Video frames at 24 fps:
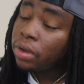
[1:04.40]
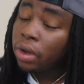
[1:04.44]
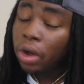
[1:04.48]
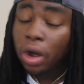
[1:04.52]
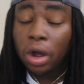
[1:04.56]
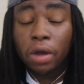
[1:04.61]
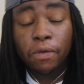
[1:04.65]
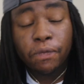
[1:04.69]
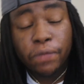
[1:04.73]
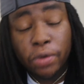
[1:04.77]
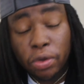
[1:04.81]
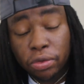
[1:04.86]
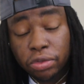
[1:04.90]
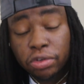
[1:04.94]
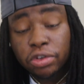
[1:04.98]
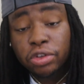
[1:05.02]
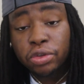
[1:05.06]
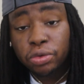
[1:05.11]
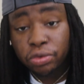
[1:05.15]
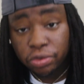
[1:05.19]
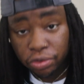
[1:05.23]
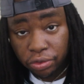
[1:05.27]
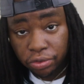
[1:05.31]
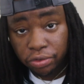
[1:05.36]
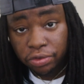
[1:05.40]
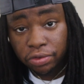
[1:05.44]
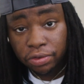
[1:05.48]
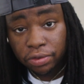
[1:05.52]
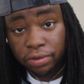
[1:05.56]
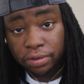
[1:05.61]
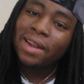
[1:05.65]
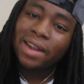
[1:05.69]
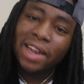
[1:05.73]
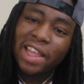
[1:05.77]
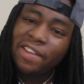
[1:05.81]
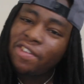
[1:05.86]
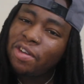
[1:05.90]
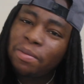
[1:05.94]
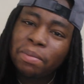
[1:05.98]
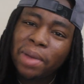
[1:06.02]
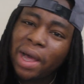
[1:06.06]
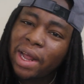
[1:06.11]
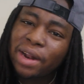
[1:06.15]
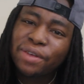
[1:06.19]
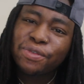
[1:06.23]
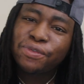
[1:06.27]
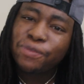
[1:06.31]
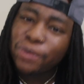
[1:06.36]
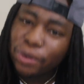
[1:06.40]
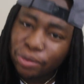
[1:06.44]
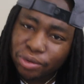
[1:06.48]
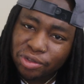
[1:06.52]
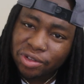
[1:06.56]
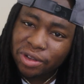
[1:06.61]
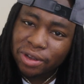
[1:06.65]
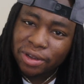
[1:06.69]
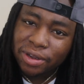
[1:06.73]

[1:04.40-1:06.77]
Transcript: are filter users. Living by the filter.